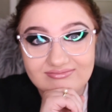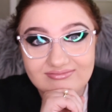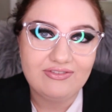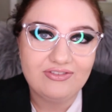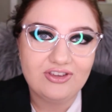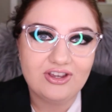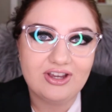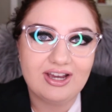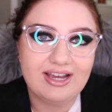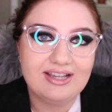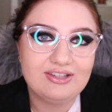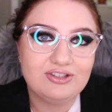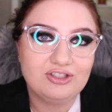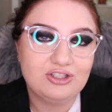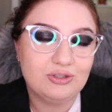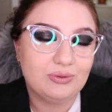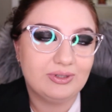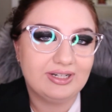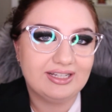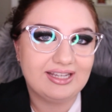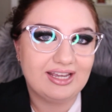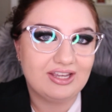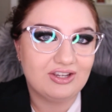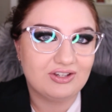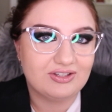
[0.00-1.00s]
If you guys do want
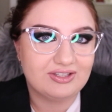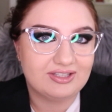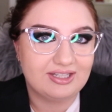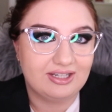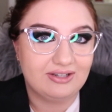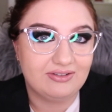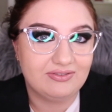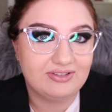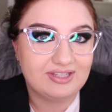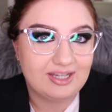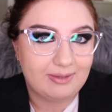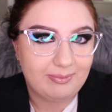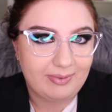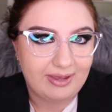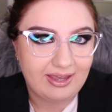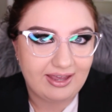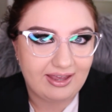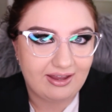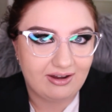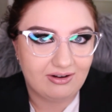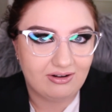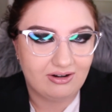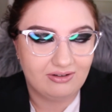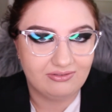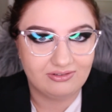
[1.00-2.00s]
to get yourselves a
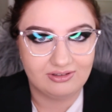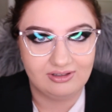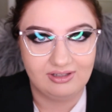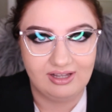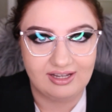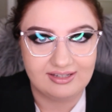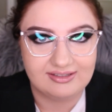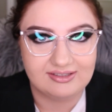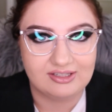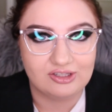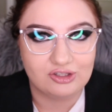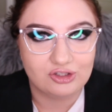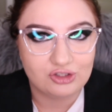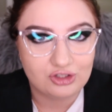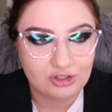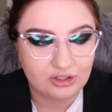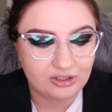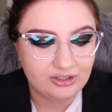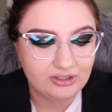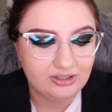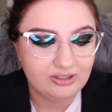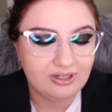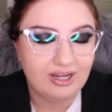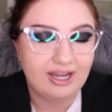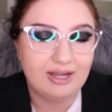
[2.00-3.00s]
pair of glasses
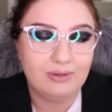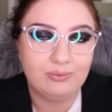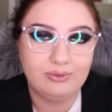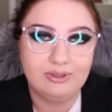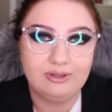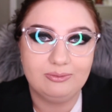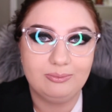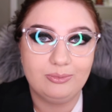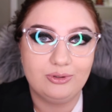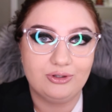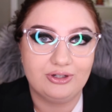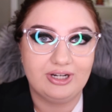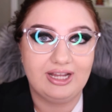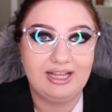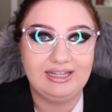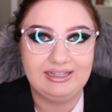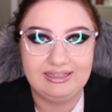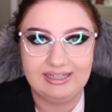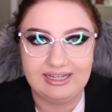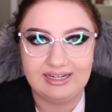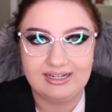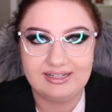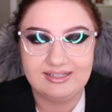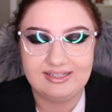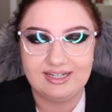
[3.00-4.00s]
too, I will put a
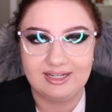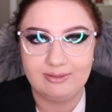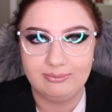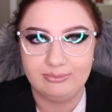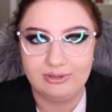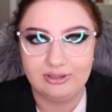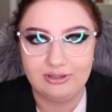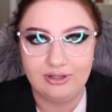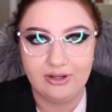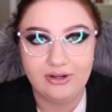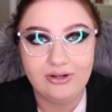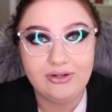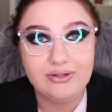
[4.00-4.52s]
link down below.